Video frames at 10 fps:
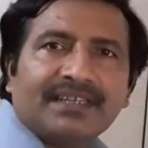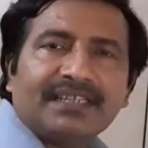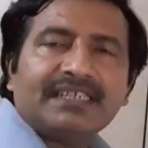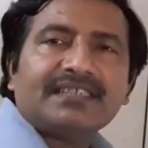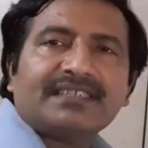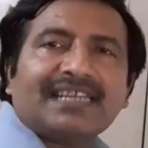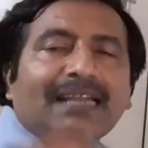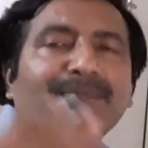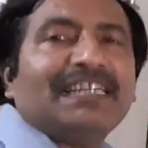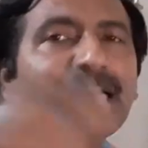is
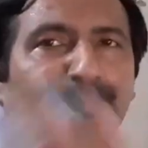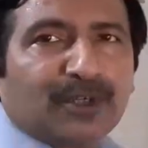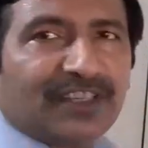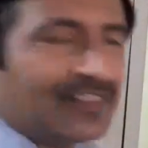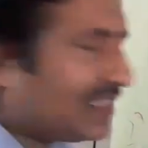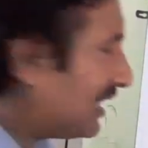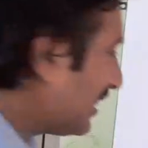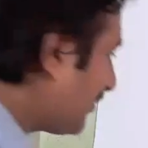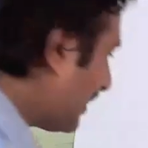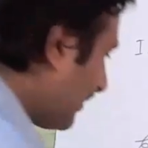terminal potential
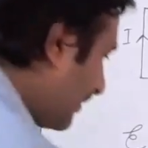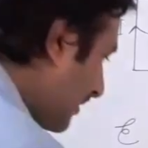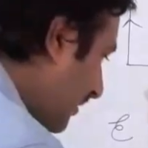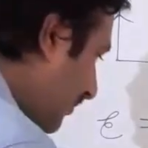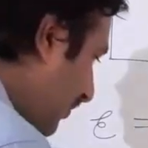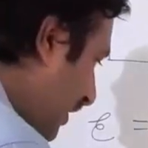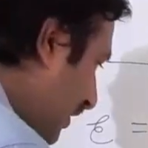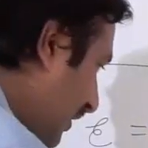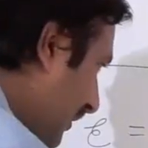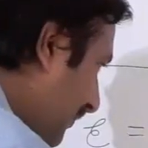difference
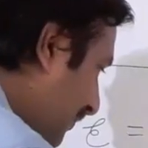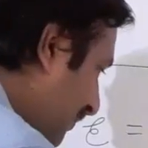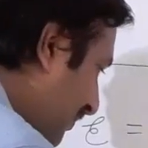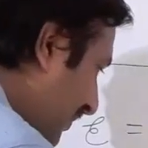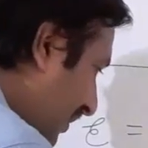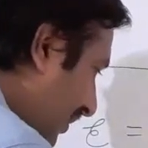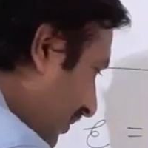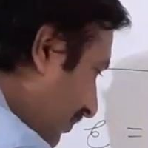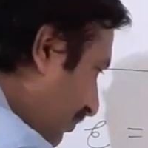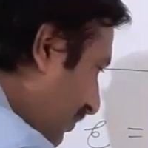V
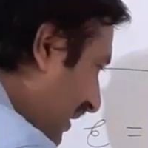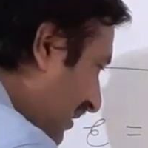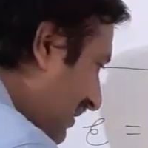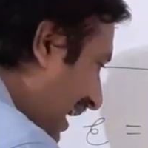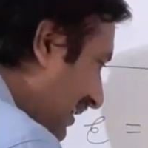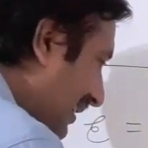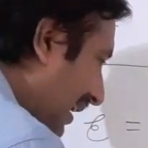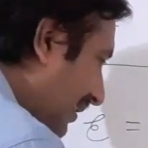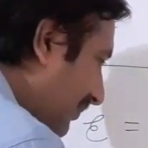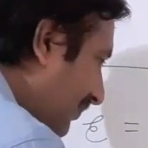plus IR,